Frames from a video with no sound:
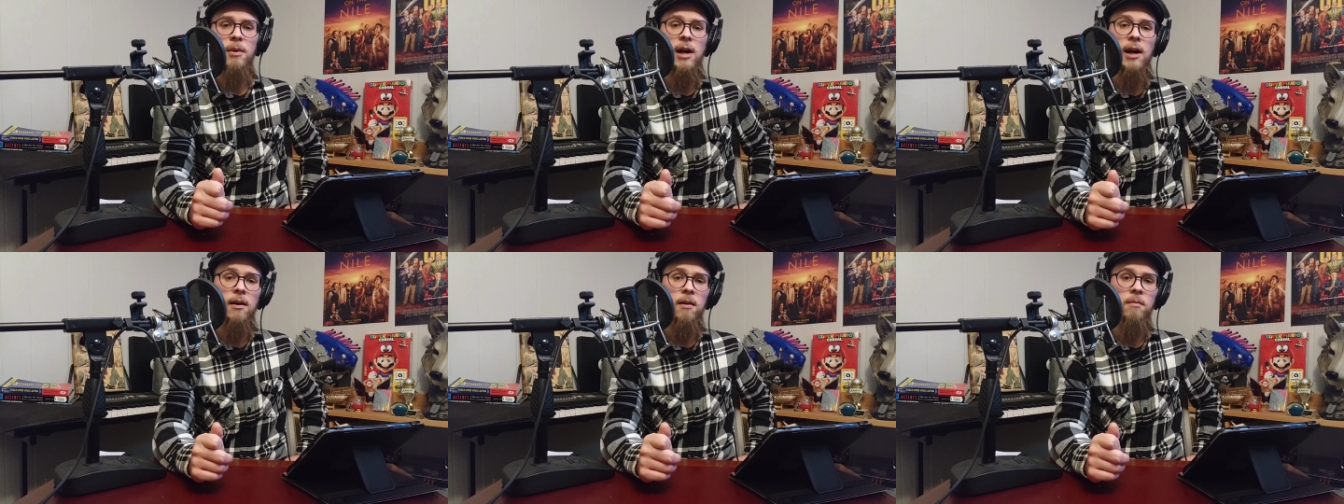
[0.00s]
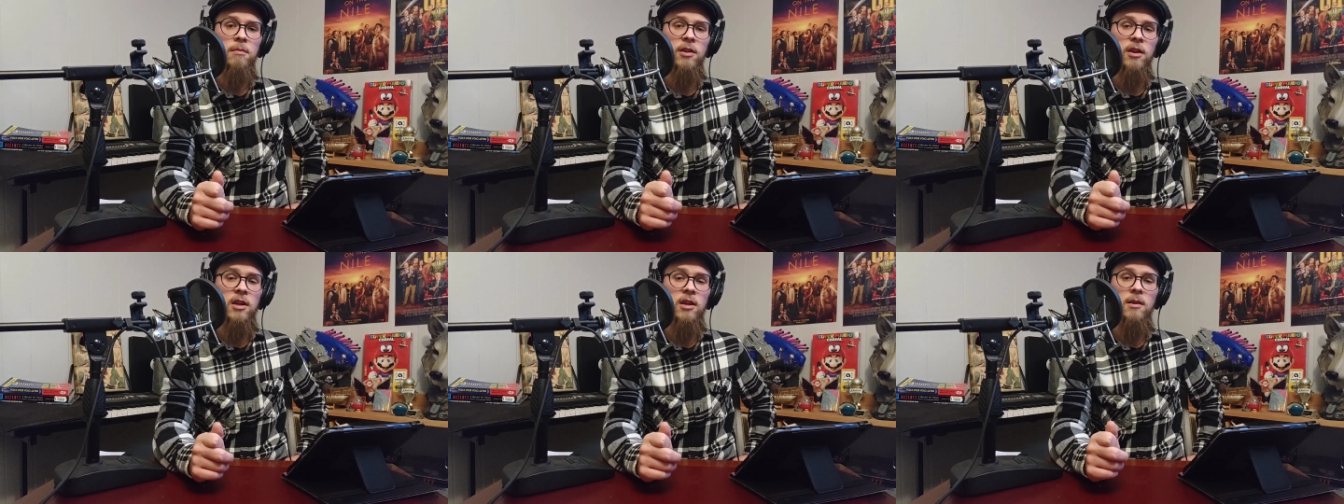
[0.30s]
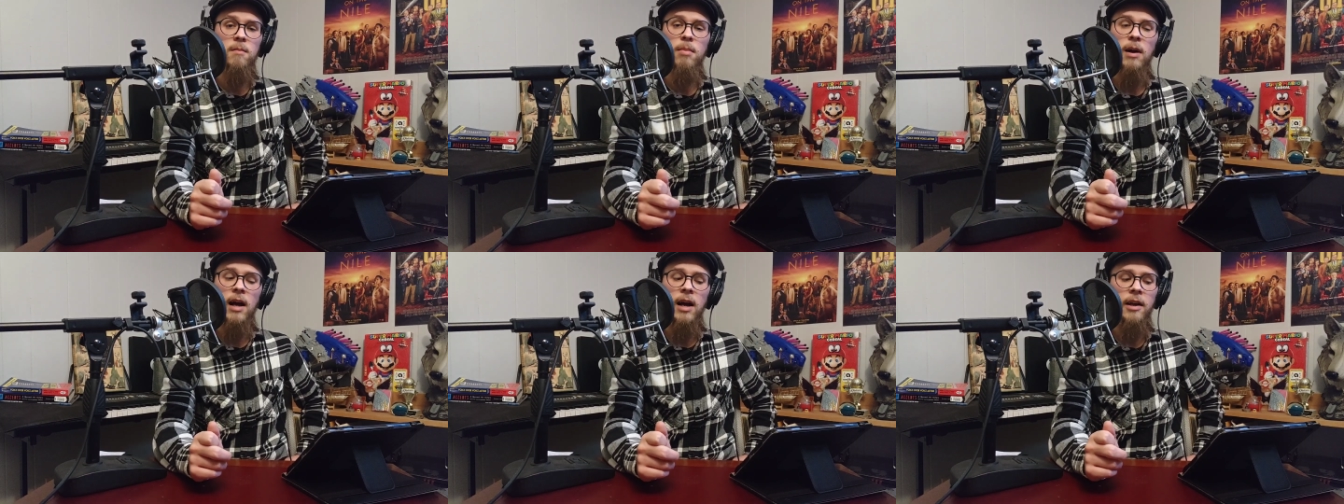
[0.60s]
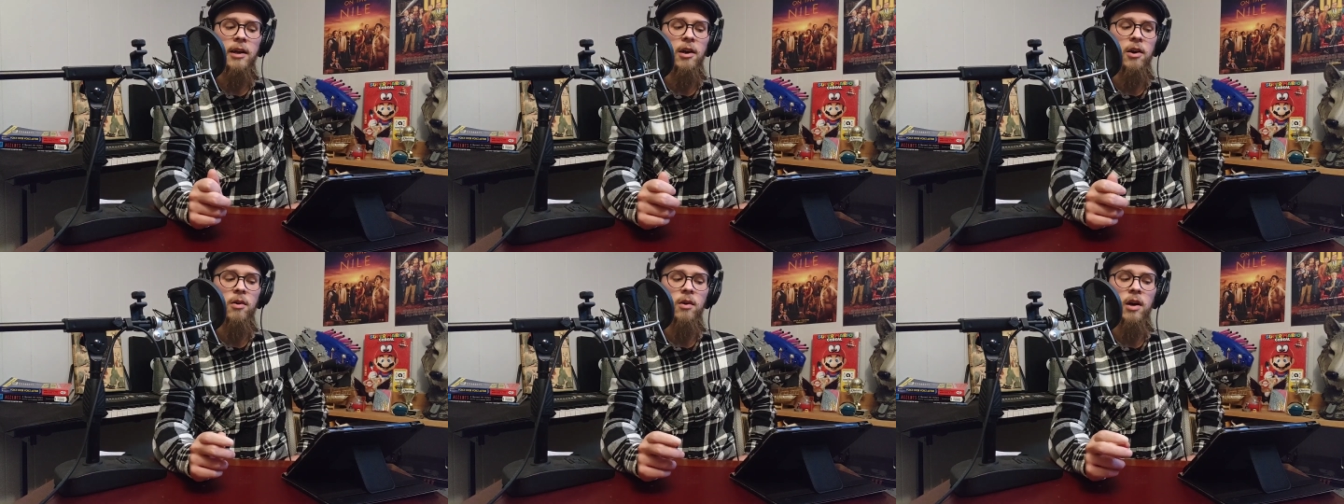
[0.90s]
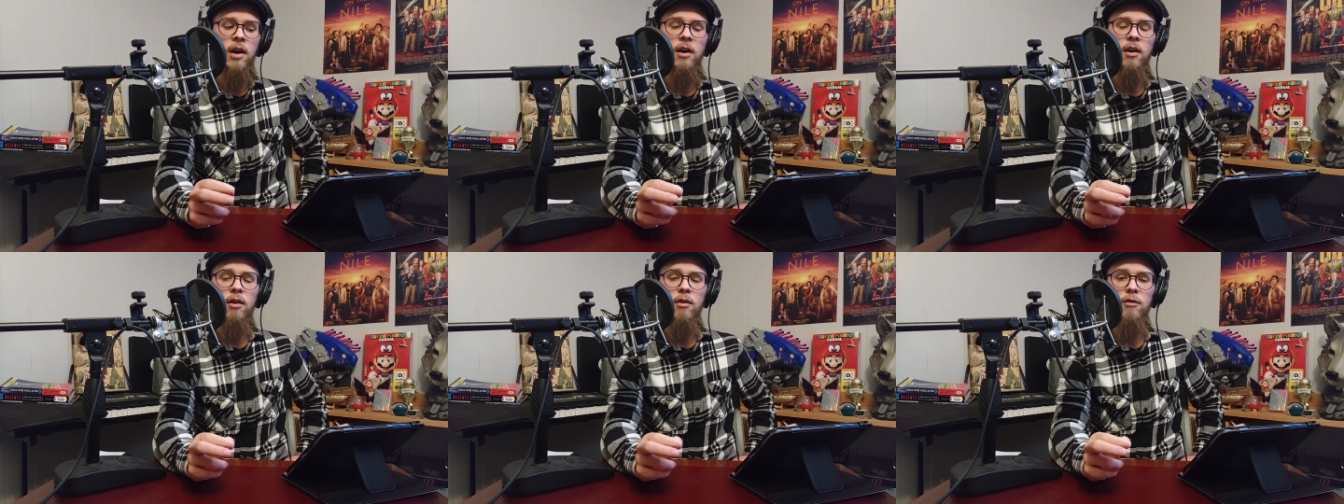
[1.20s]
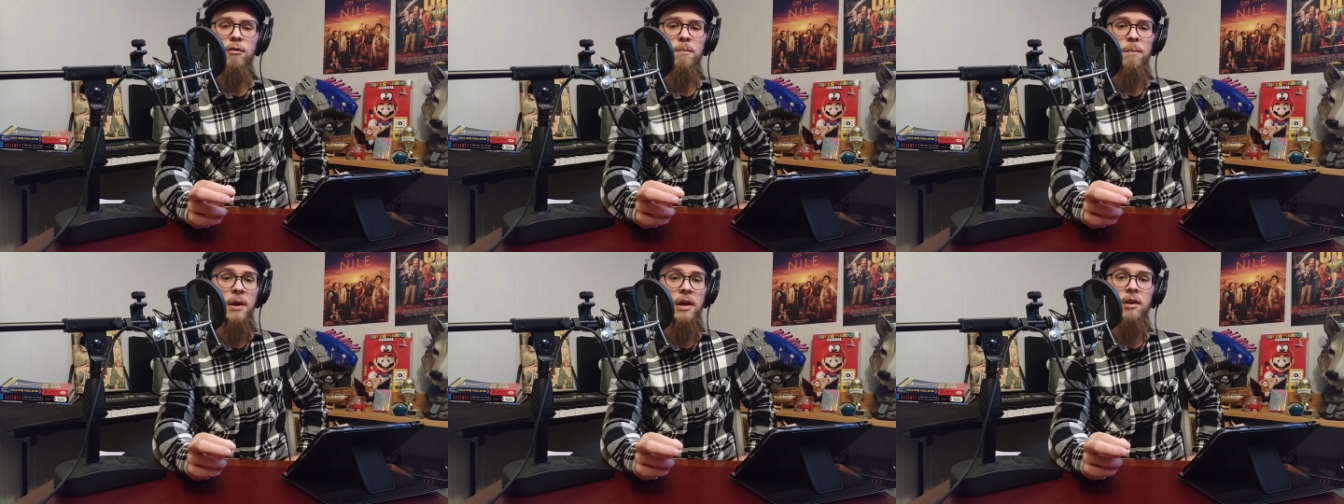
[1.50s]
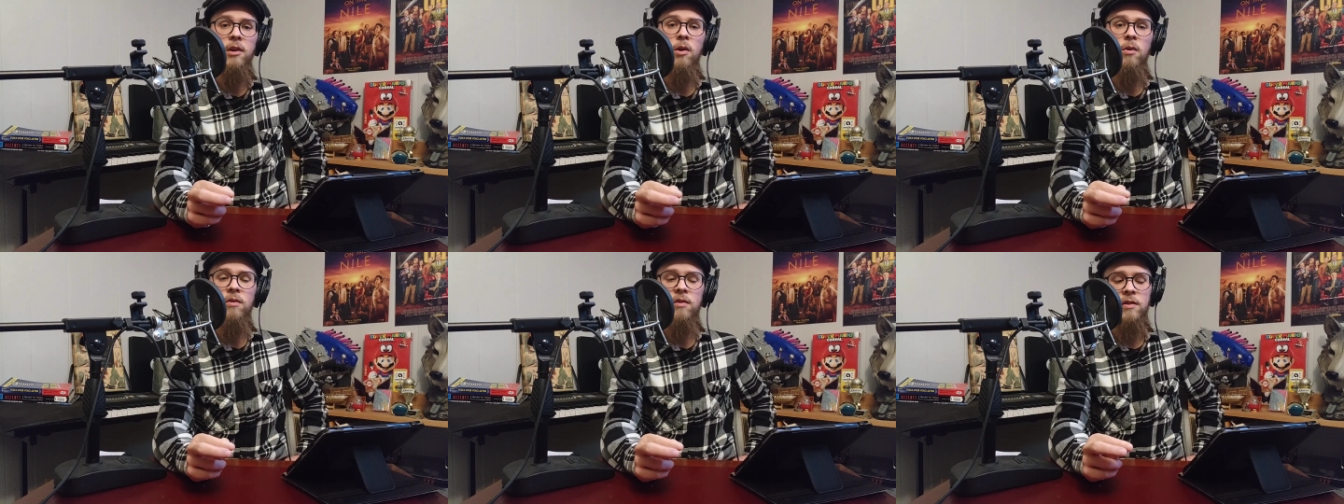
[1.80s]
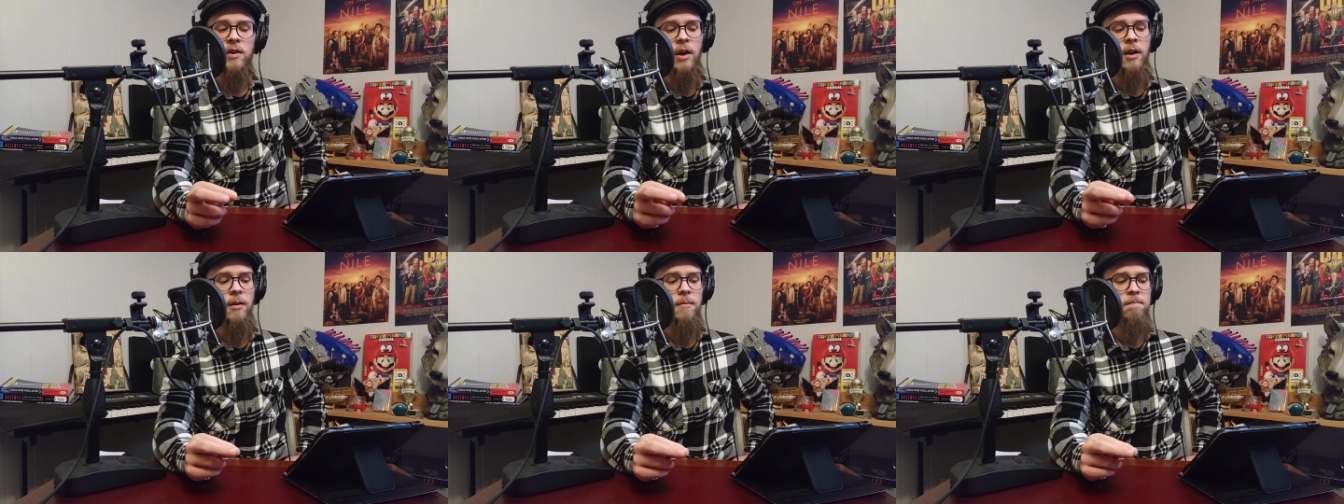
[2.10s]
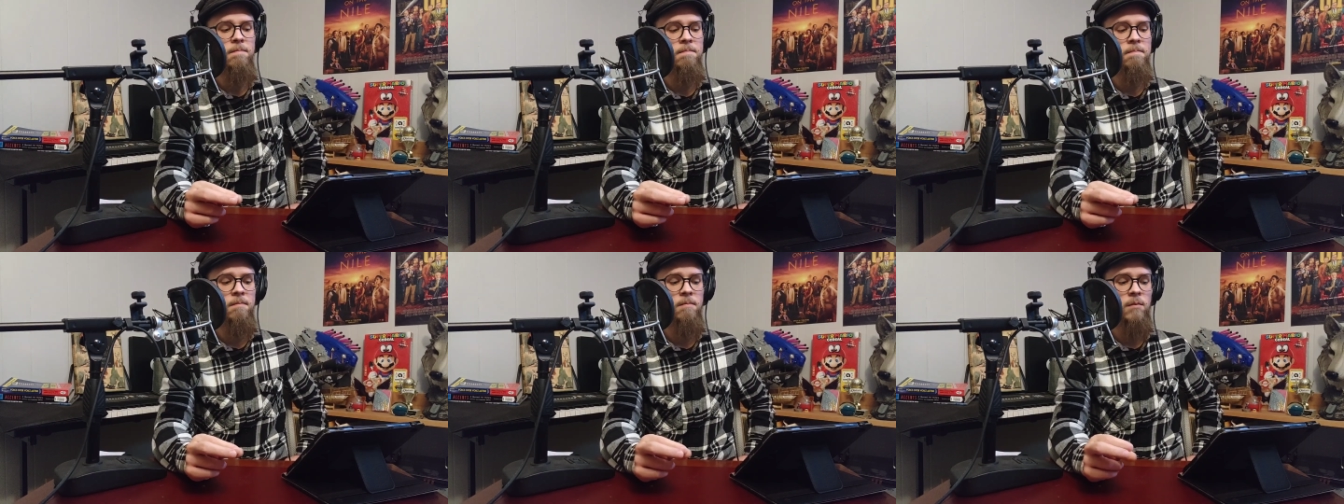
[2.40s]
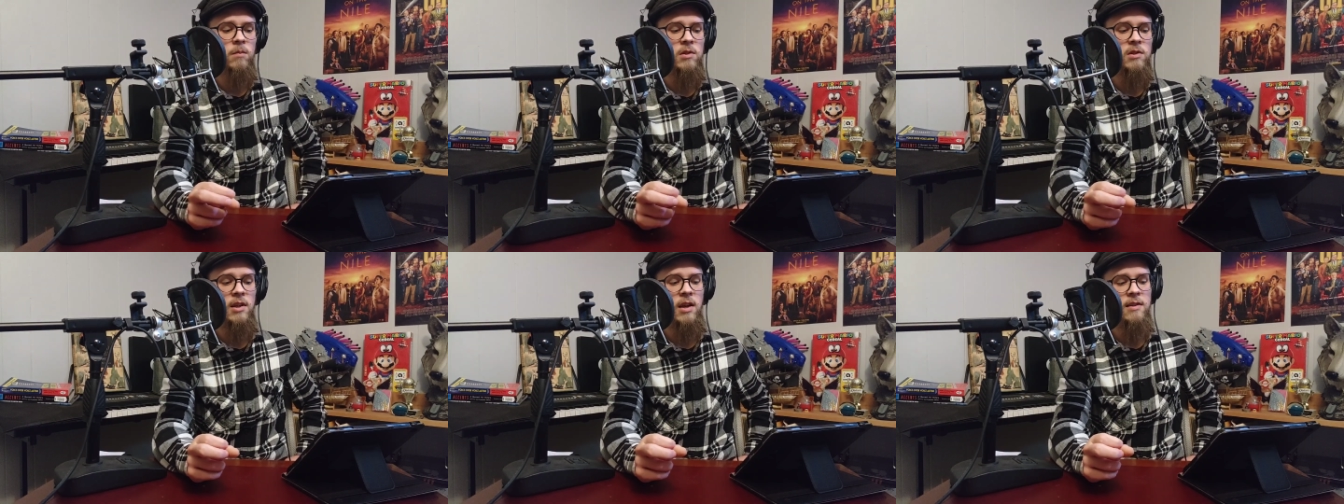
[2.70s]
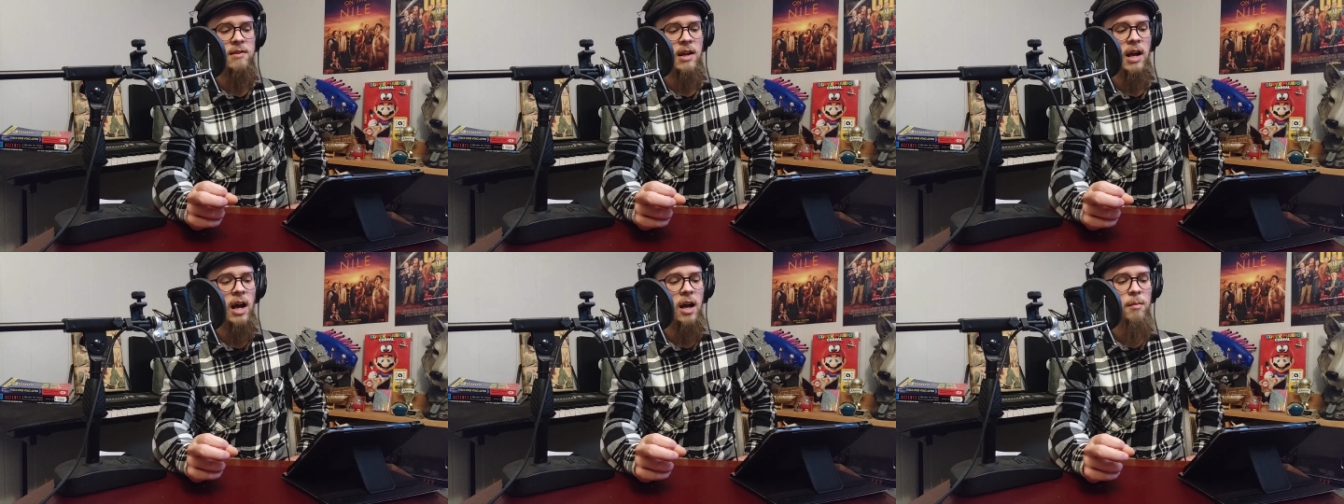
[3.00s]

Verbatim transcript: the, bi- the bio of Pinko Scum says,